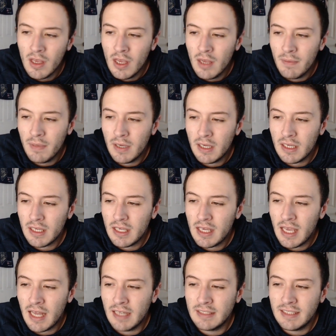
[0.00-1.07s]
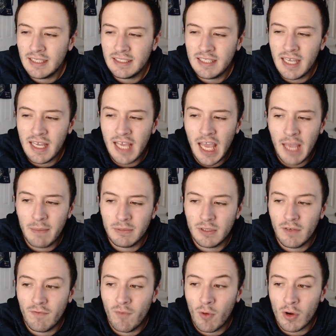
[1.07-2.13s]
But he had 68 games,
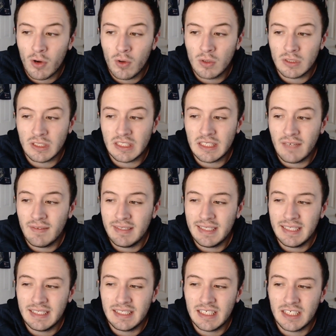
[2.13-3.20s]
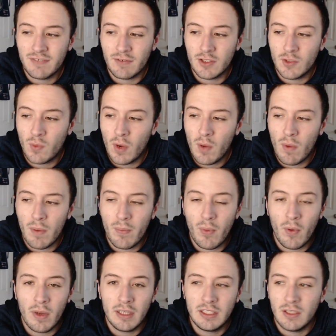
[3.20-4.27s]
4 goals, and 17 assists for 21
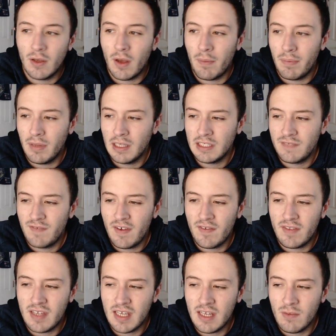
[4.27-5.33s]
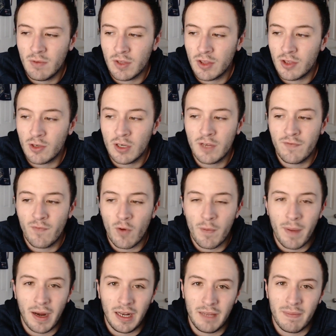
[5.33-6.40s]
points, +15 with 34
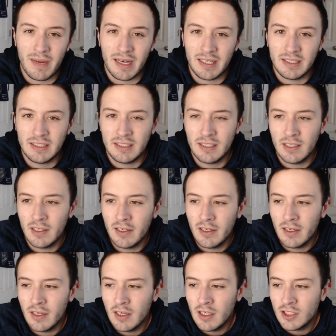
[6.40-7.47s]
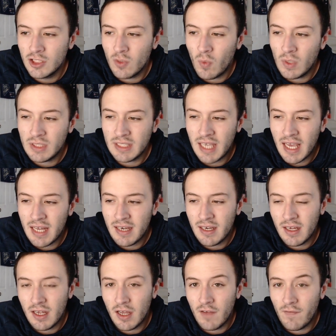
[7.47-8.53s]
penalty minutes. So once again,
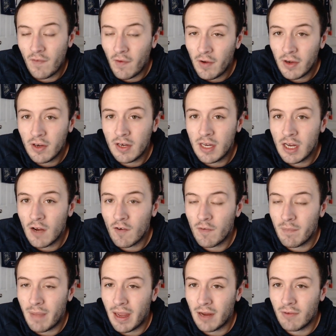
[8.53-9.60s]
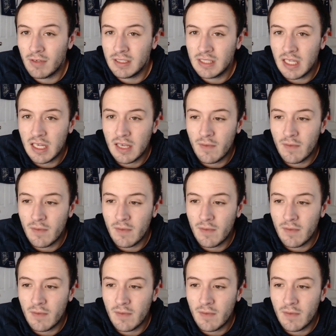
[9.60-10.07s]
very good year from Matt Grislick.